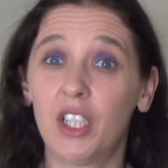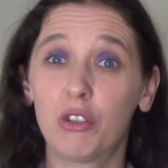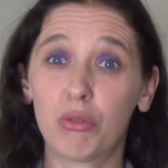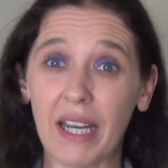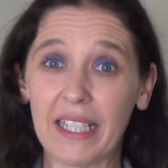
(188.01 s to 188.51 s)

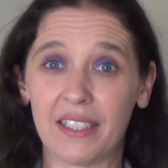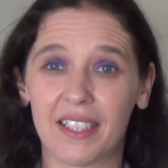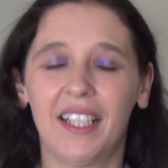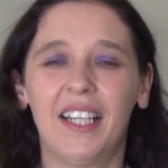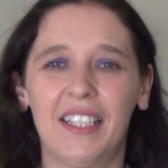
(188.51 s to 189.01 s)

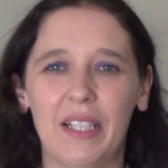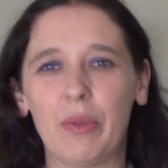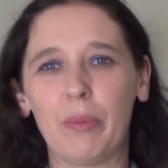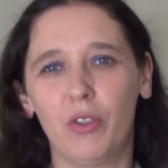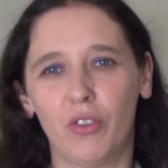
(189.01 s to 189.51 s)
Great. Then
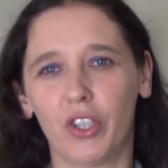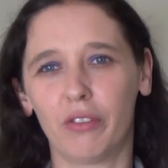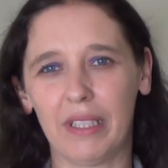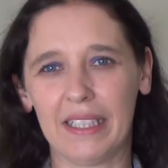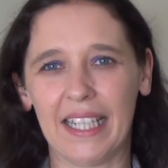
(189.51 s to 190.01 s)
we move on
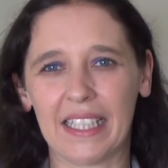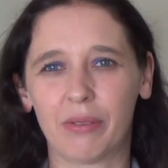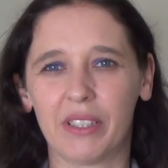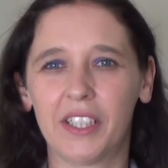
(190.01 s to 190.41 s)
and read the next one.